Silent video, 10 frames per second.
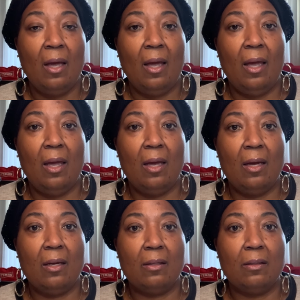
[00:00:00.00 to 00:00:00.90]

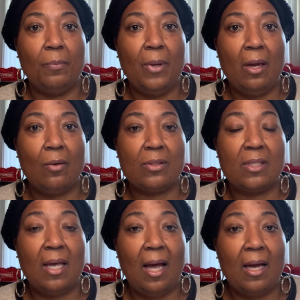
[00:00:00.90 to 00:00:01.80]
and the Parents'
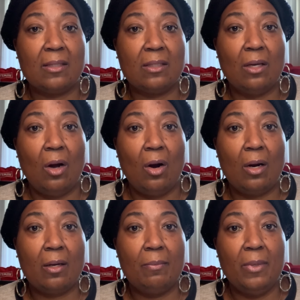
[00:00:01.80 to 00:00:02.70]
Guide to the R
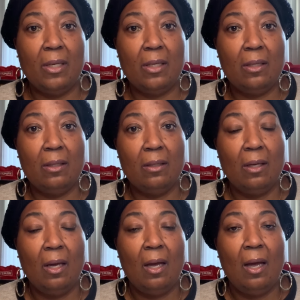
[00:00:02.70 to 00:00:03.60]
Committee.
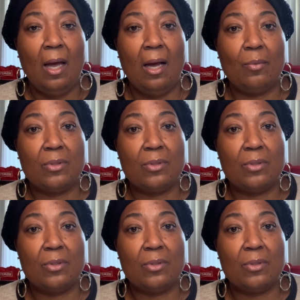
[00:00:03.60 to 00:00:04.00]
I would